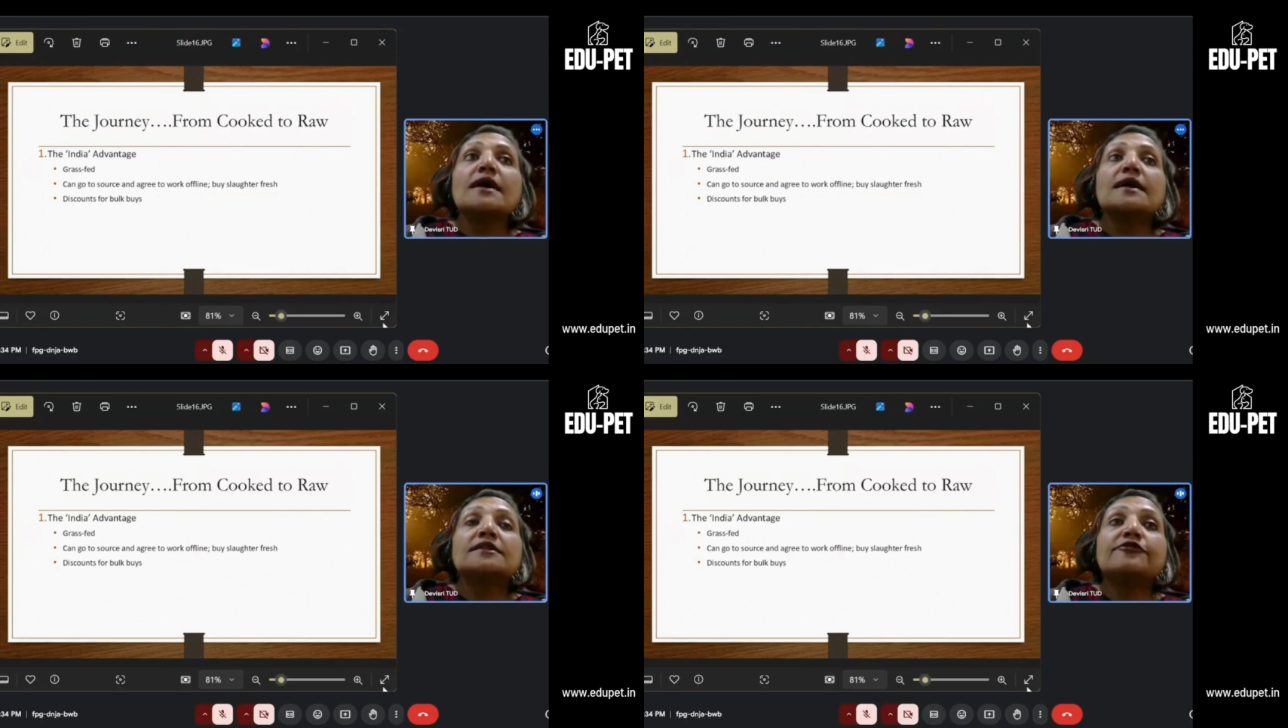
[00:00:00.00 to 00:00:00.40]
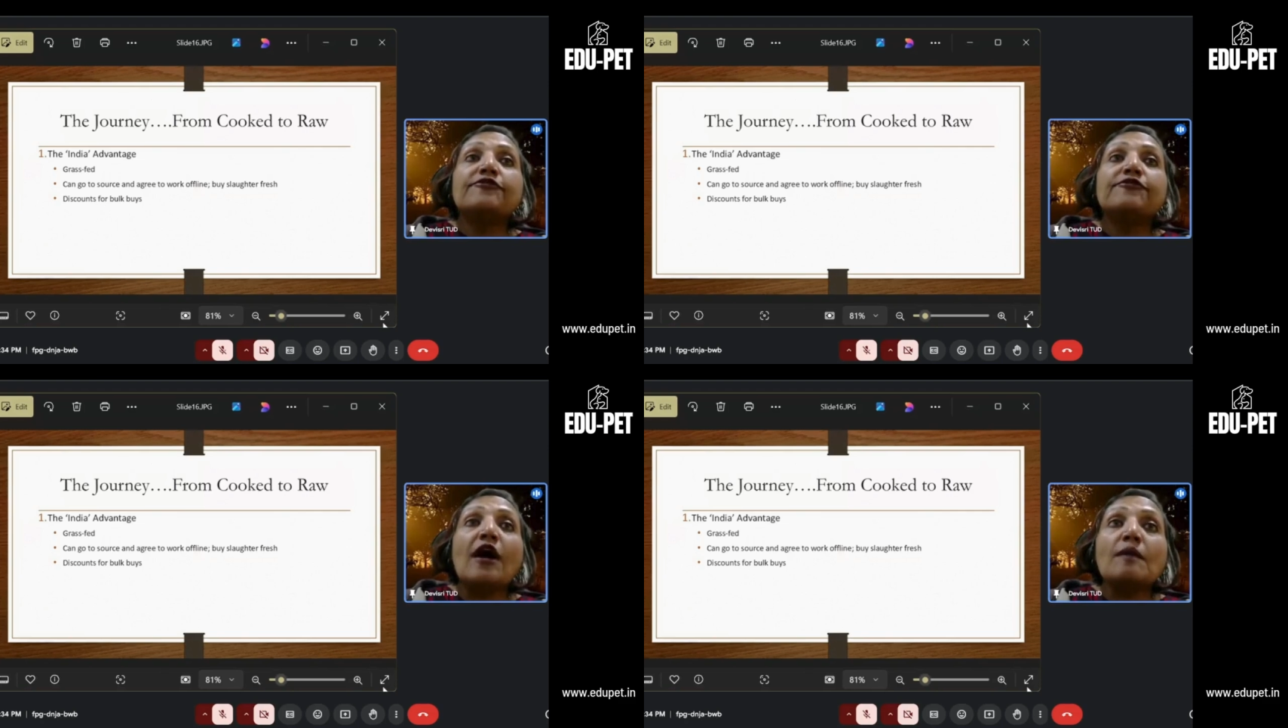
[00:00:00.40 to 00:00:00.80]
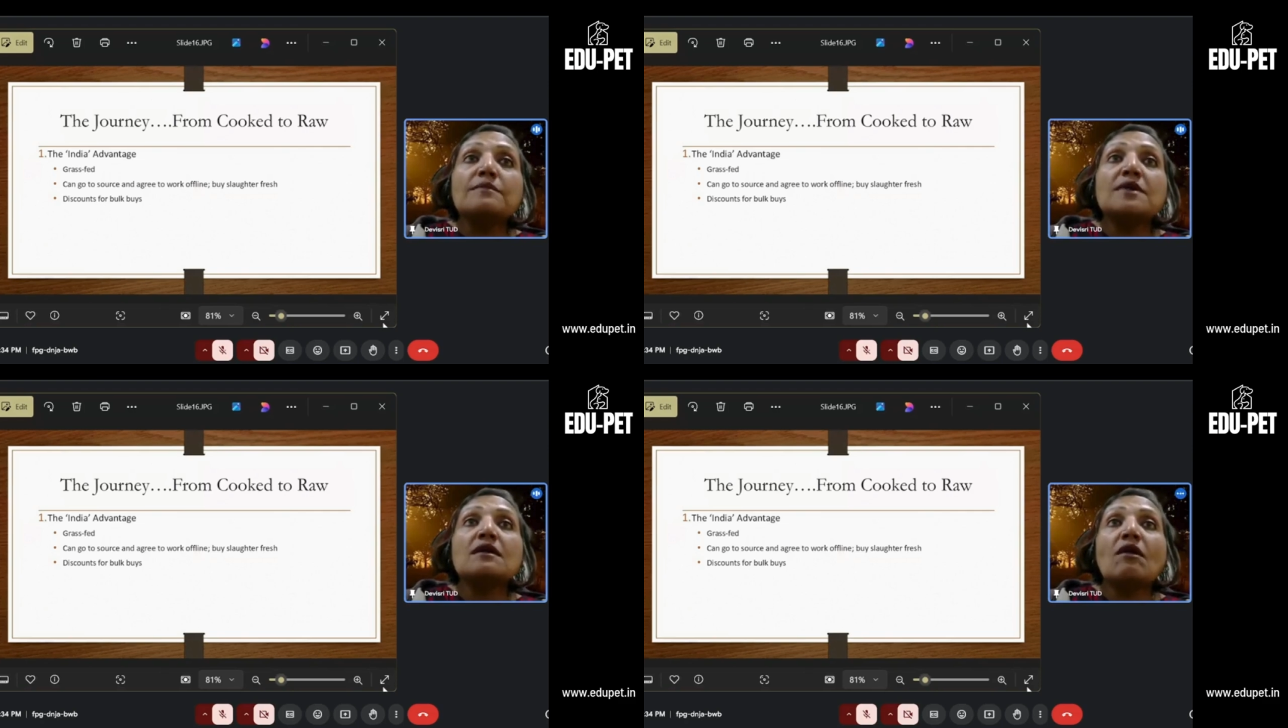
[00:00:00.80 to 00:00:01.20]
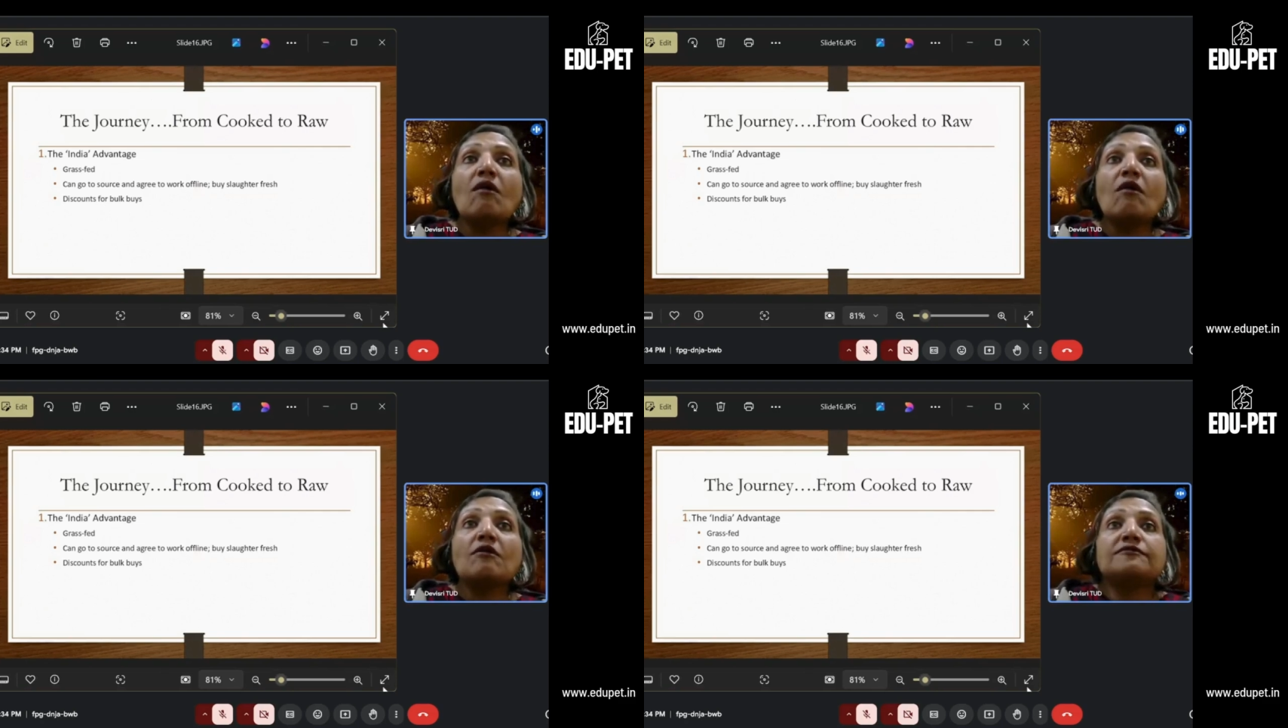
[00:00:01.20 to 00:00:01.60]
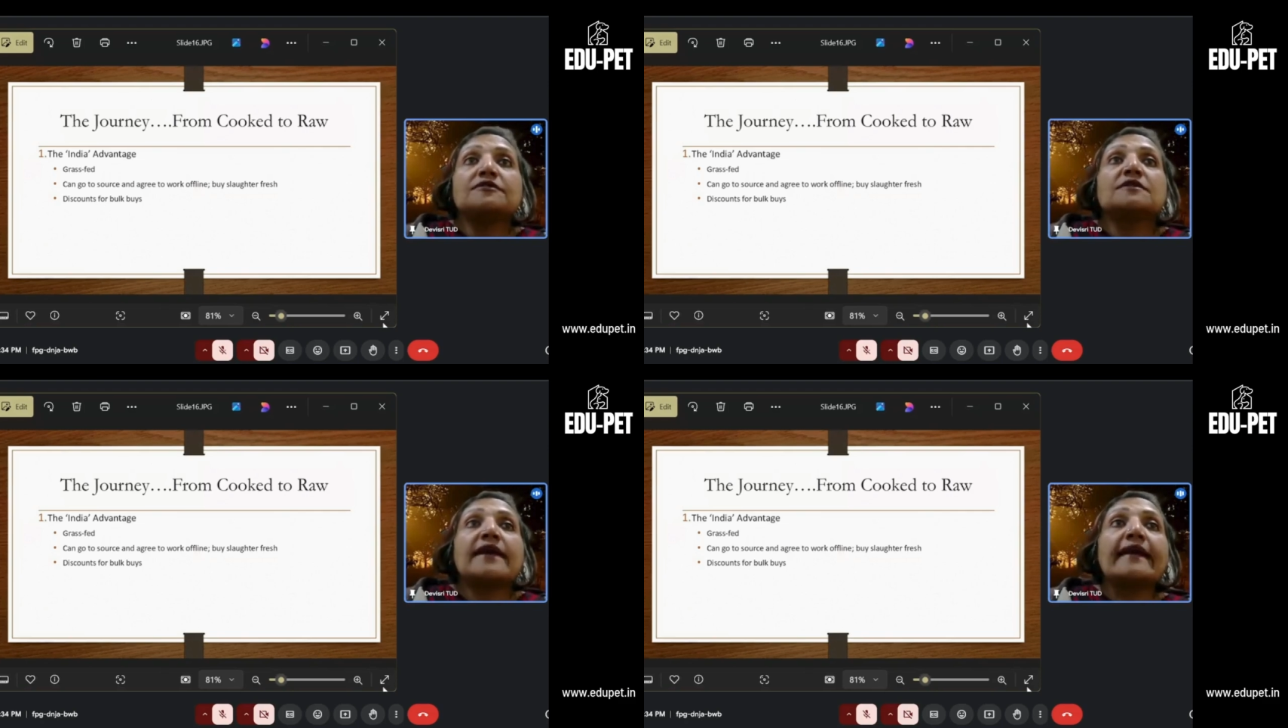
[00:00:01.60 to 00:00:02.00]
the farming of
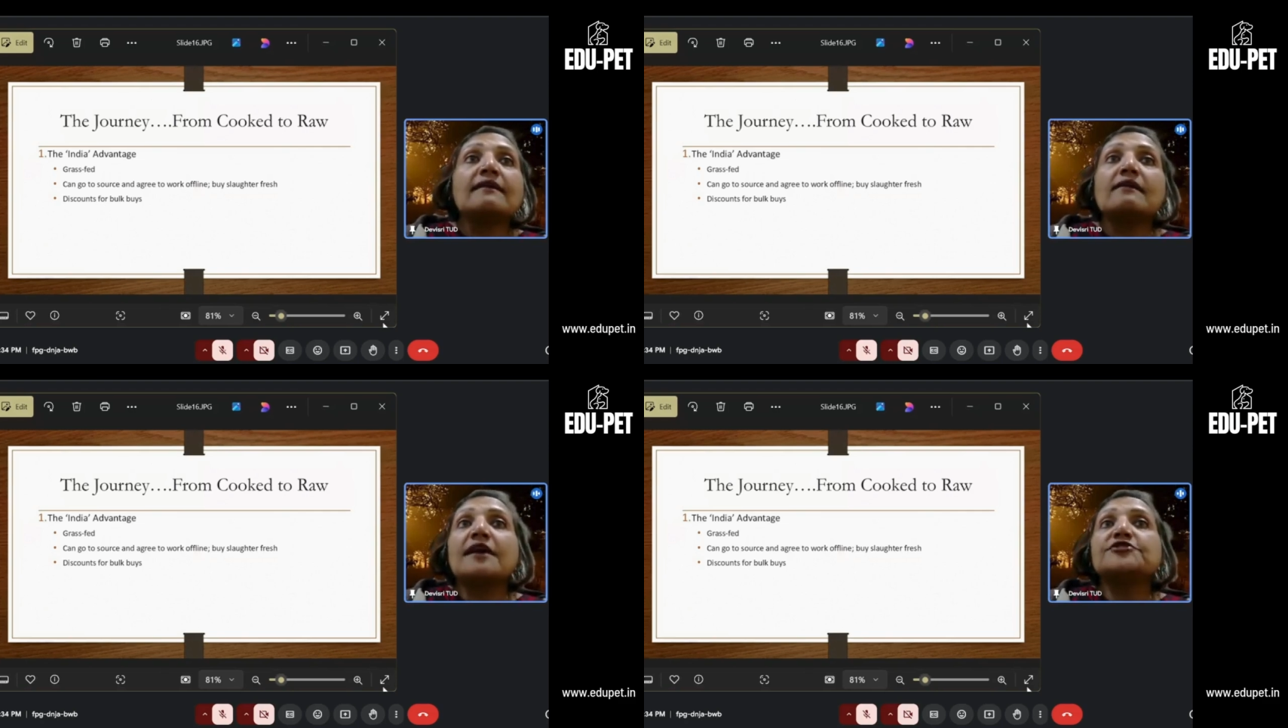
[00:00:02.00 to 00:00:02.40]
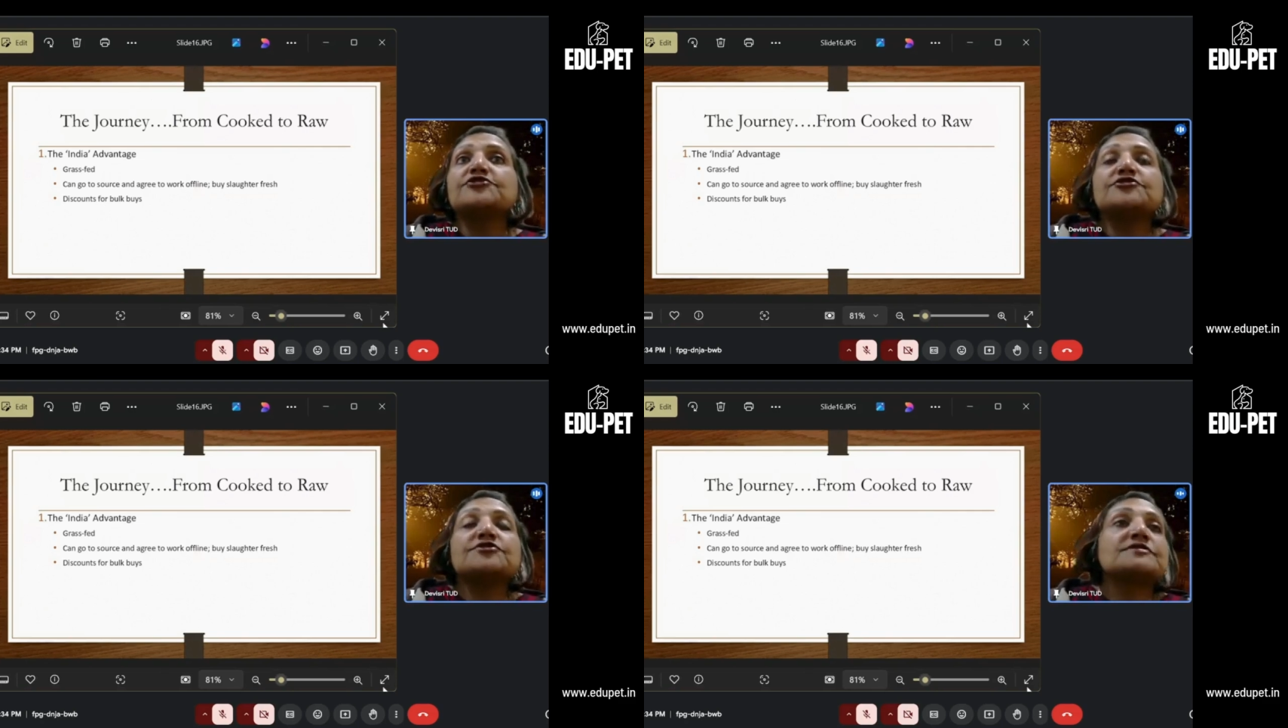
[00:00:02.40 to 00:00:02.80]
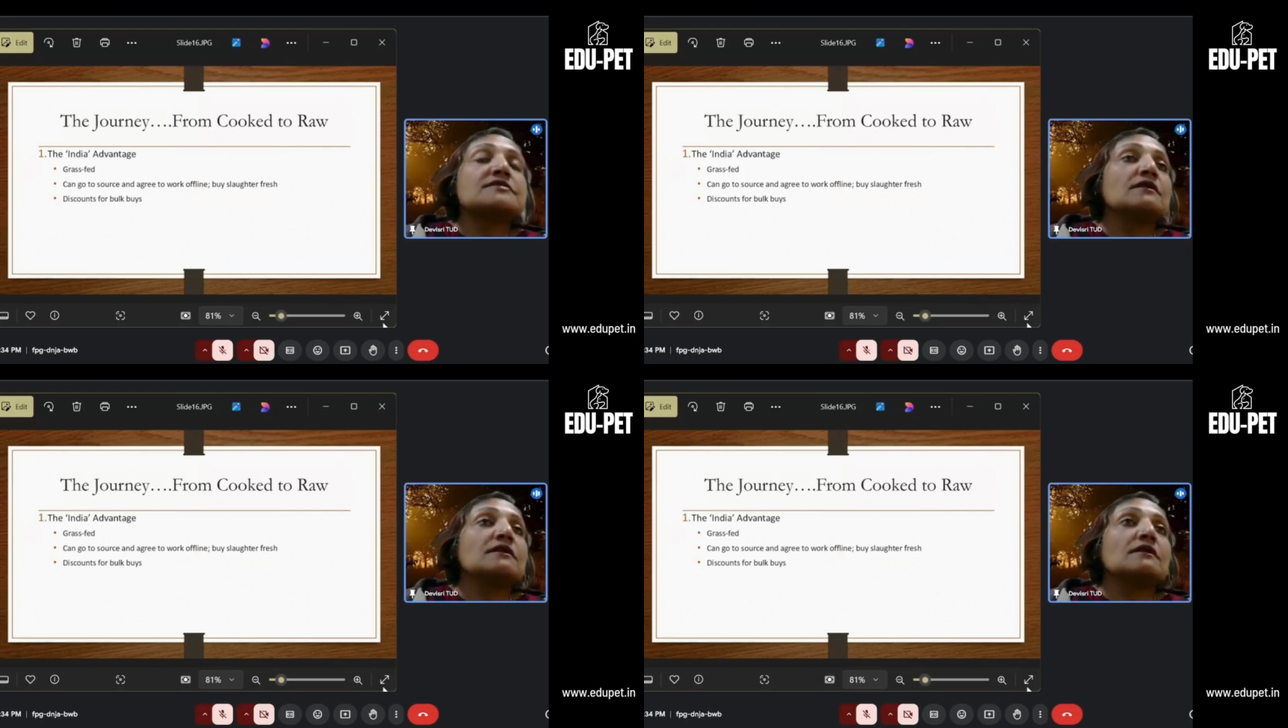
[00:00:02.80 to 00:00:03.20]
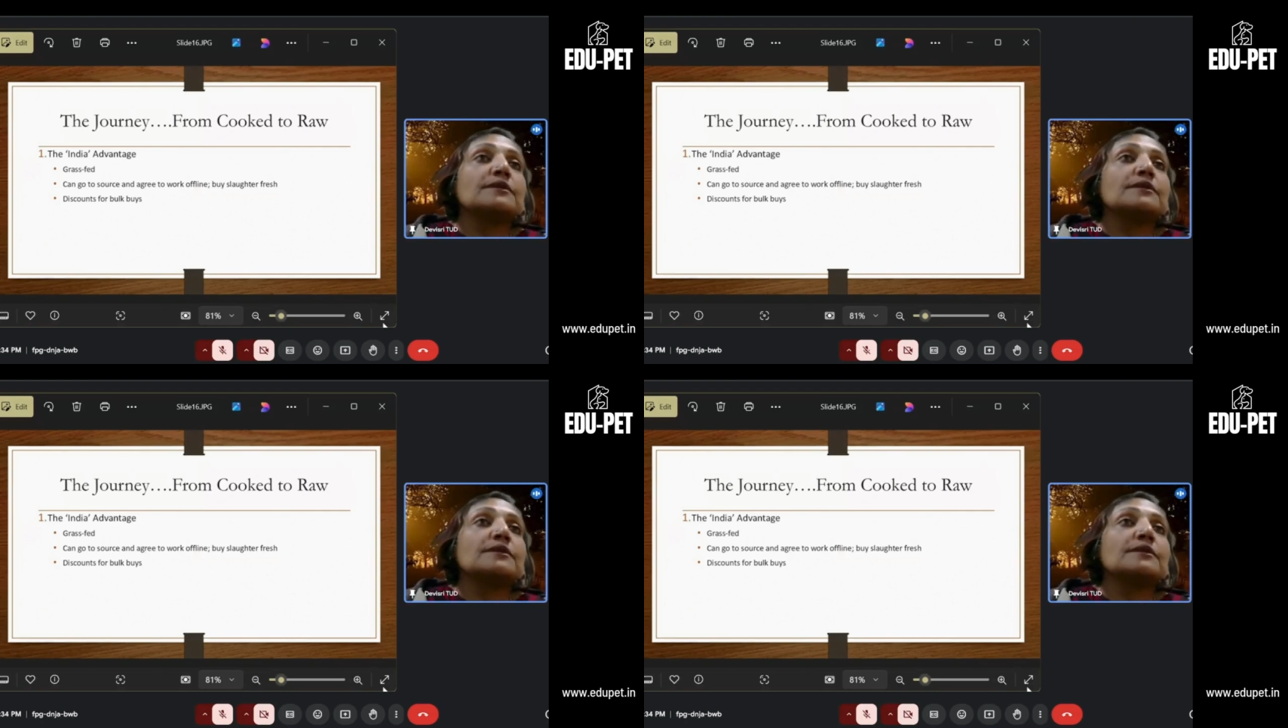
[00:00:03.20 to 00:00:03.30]
the cattle ranches, the